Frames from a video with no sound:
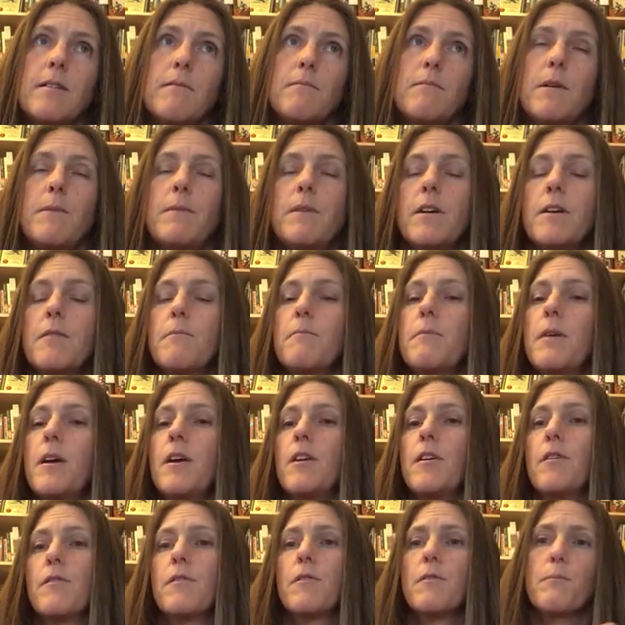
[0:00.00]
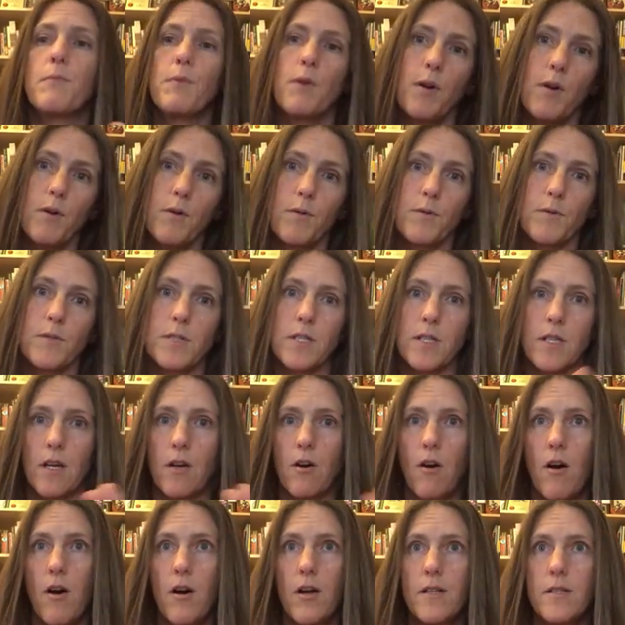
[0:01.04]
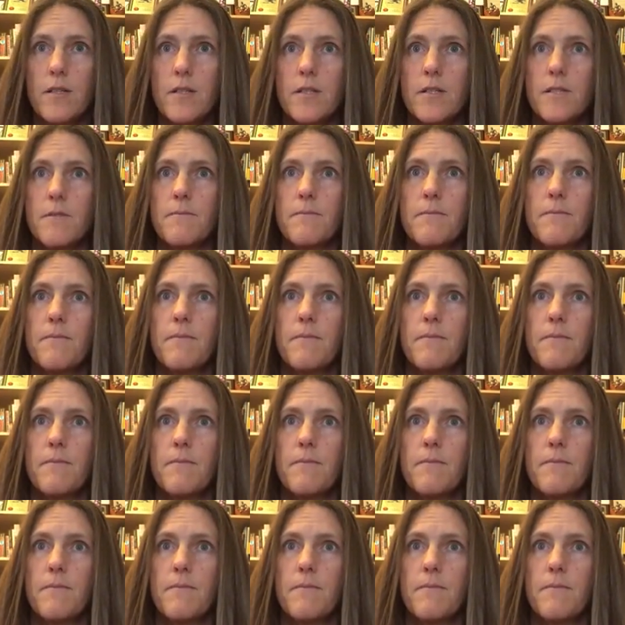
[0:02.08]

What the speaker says: maybe compare the pros and the cons.